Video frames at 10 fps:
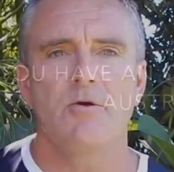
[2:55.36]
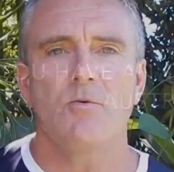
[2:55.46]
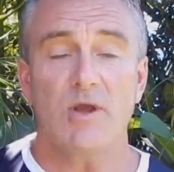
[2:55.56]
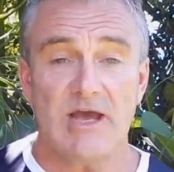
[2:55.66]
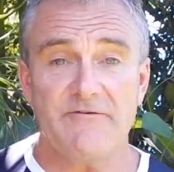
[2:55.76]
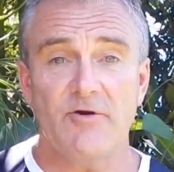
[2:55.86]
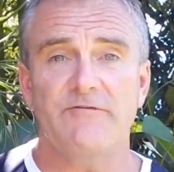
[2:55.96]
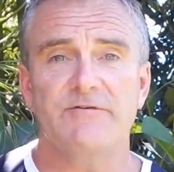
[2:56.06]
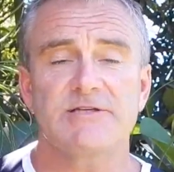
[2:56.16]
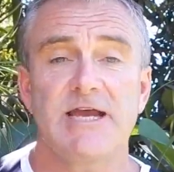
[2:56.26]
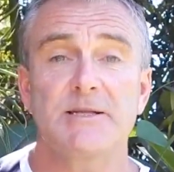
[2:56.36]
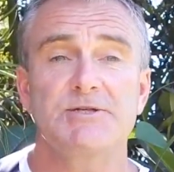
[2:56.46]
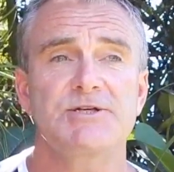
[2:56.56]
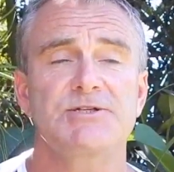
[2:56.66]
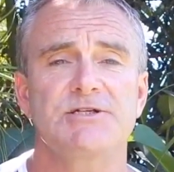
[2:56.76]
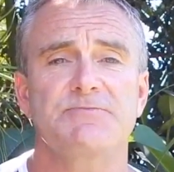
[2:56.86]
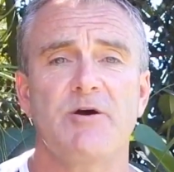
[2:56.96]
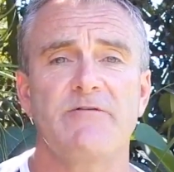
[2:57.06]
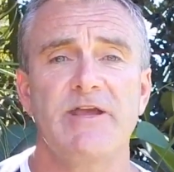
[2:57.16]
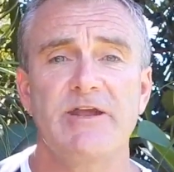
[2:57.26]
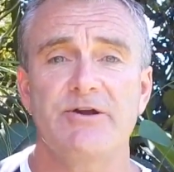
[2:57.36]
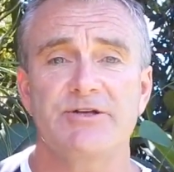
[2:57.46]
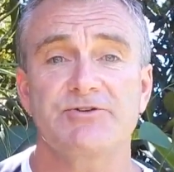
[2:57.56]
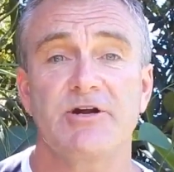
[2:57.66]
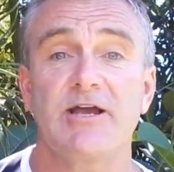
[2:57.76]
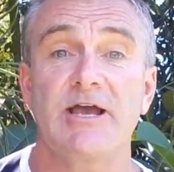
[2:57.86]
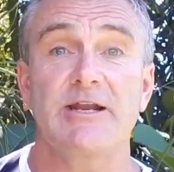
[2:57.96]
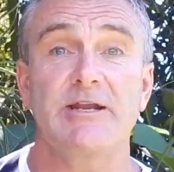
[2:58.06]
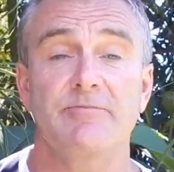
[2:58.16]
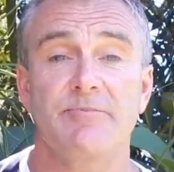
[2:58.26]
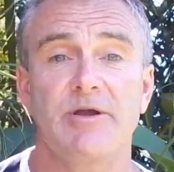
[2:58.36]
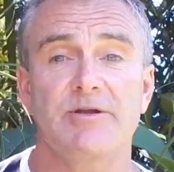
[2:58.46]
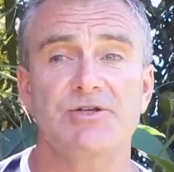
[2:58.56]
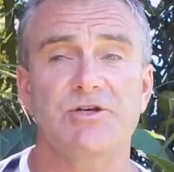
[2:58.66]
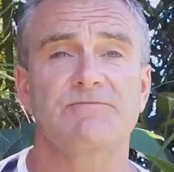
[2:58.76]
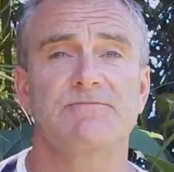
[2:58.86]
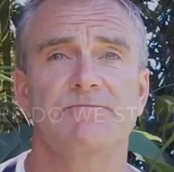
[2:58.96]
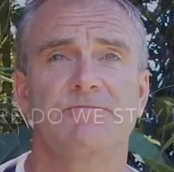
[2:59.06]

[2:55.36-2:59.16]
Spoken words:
We have an office and logistics both here in Australia and in PNG.